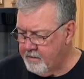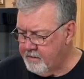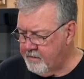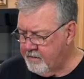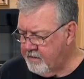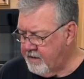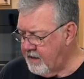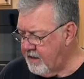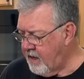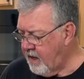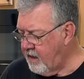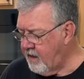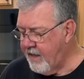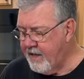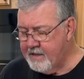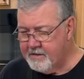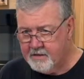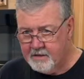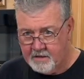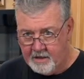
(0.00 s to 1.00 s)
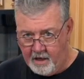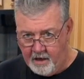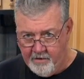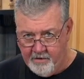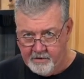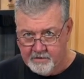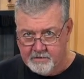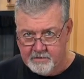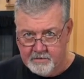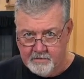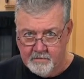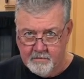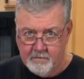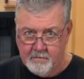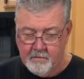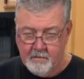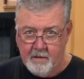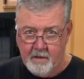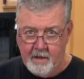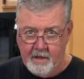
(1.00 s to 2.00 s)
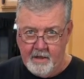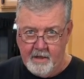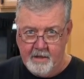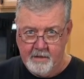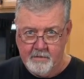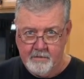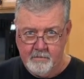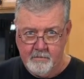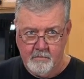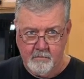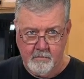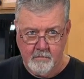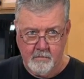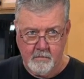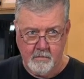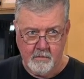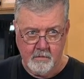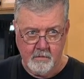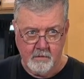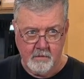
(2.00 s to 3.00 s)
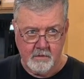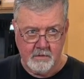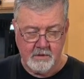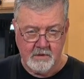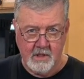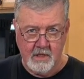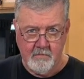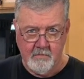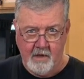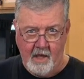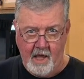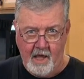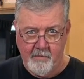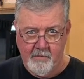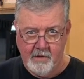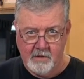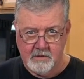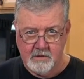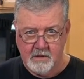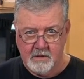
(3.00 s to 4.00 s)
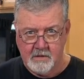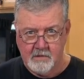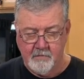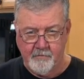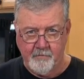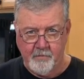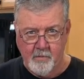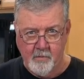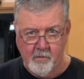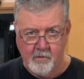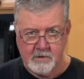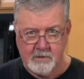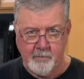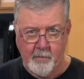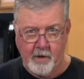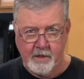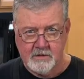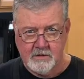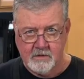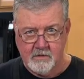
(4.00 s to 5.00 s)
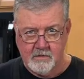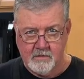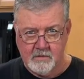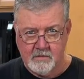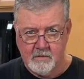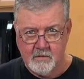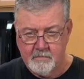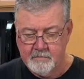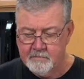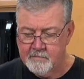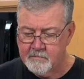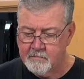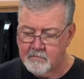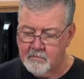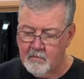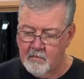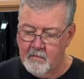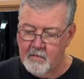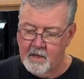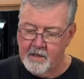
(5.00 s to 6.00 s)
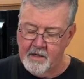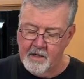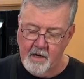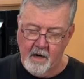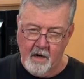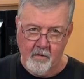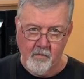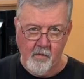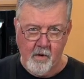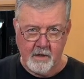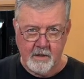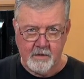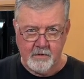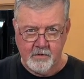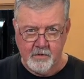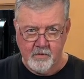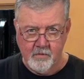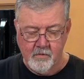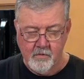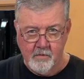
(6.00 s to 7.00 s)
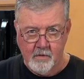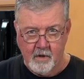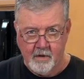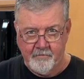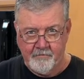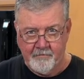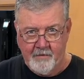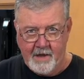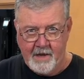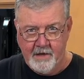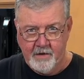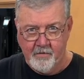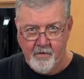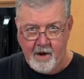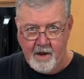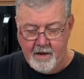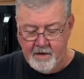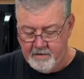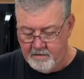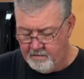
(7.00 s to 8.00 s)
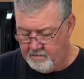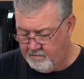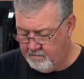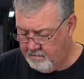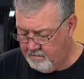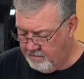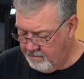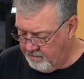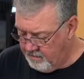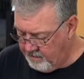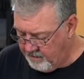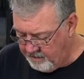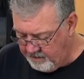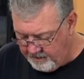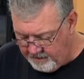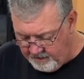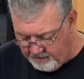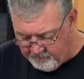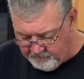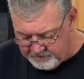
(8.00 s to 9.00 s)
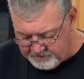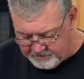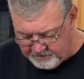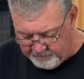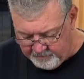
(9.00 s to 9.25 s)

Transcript: then I'll add the carrots and the steamed cabbage and a few more spices, and then I'll run it through a fine grind, and then we should